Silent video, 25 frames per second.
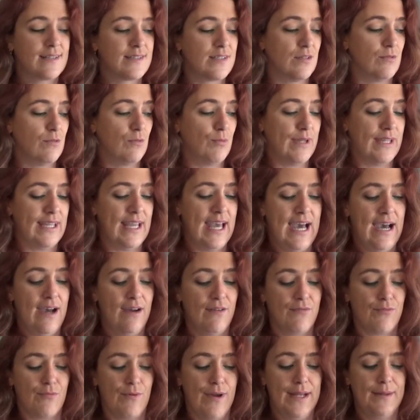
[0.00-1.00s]
so we
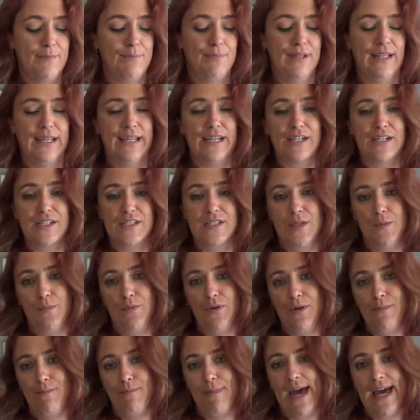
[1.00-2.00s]
have red players to
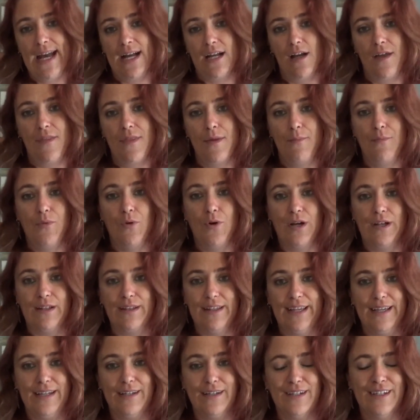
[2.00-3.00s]
put back on the board
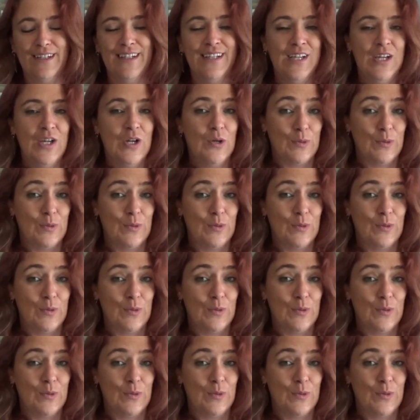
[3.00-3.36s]
later,